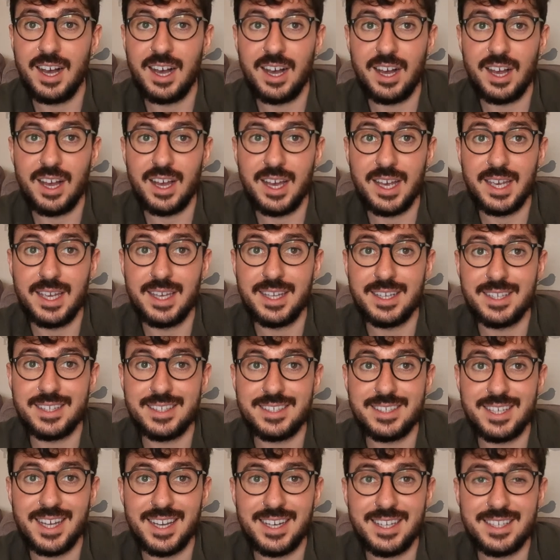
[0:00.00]
I
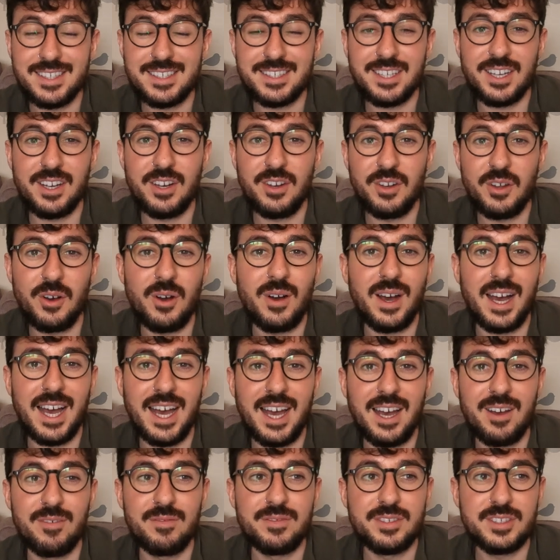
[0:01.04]
tend to not
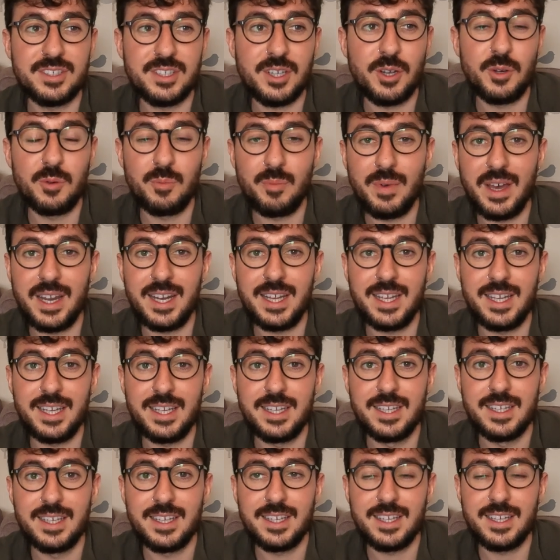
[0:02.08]
have so
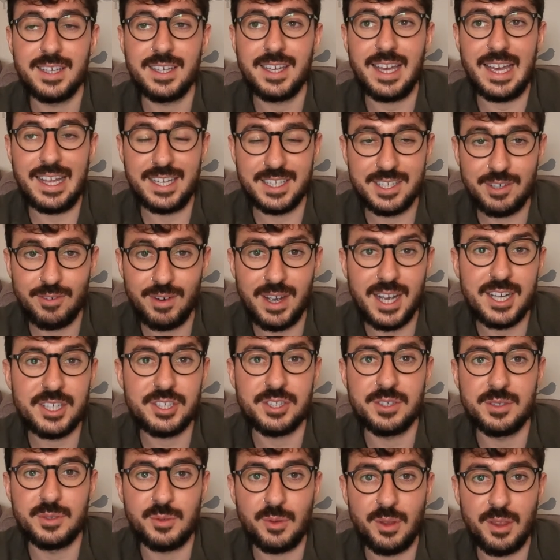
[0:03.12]
many
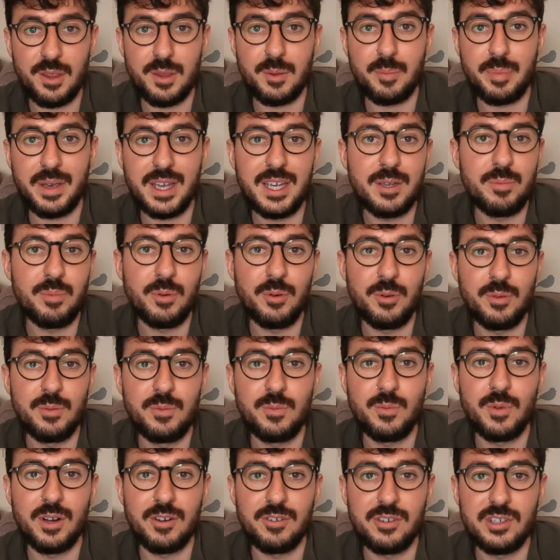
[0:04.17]
interactions with other people.
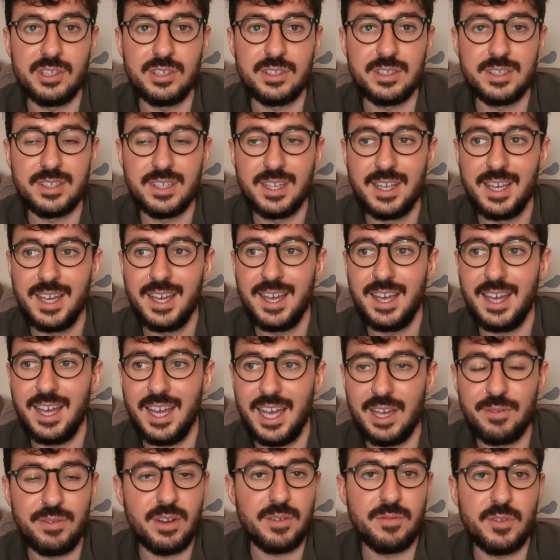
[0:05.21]
Whereas
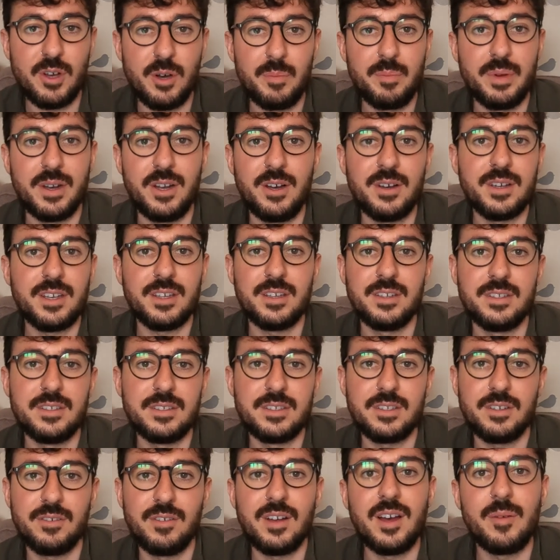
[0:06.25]
if I've got
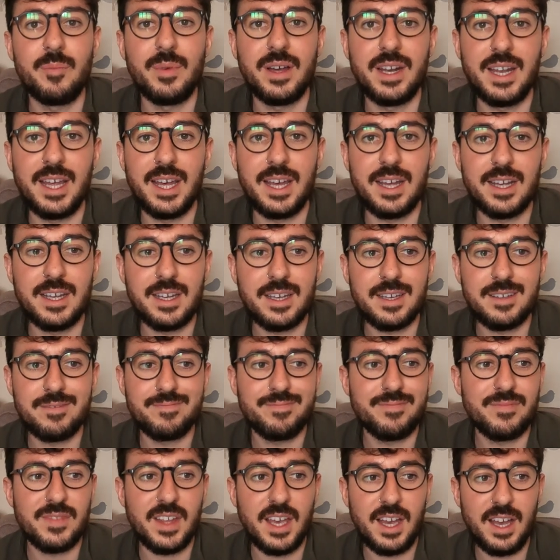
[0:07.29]
binoculars around my neck,
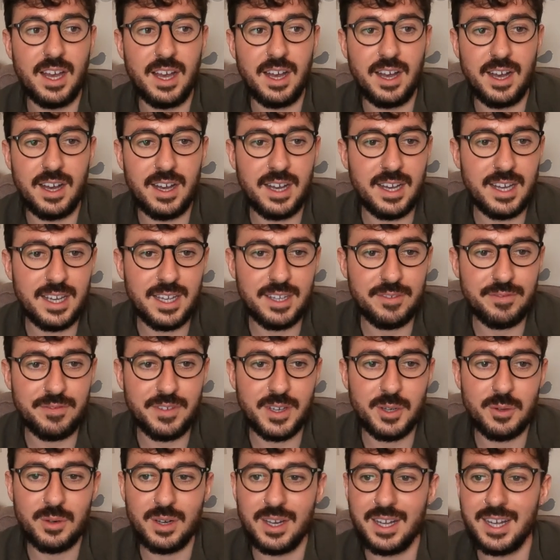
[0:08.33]
I
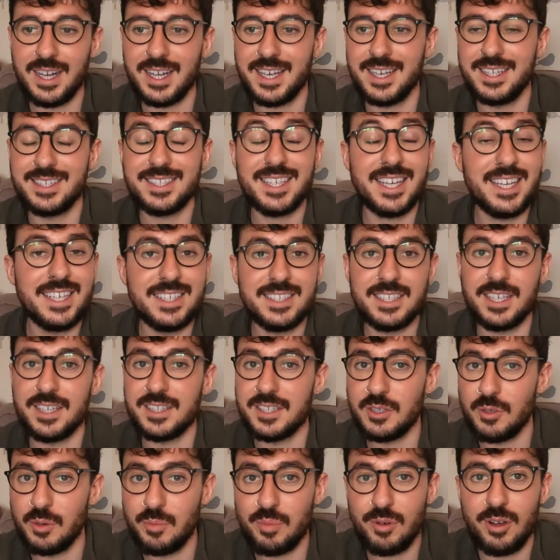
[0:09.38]
feel like it's easier
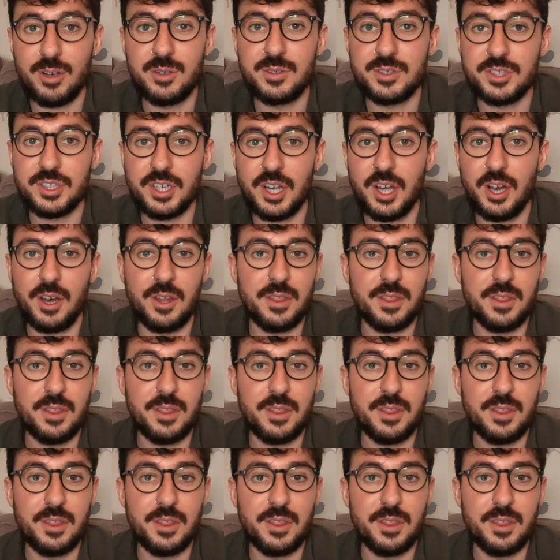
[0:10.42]
to approach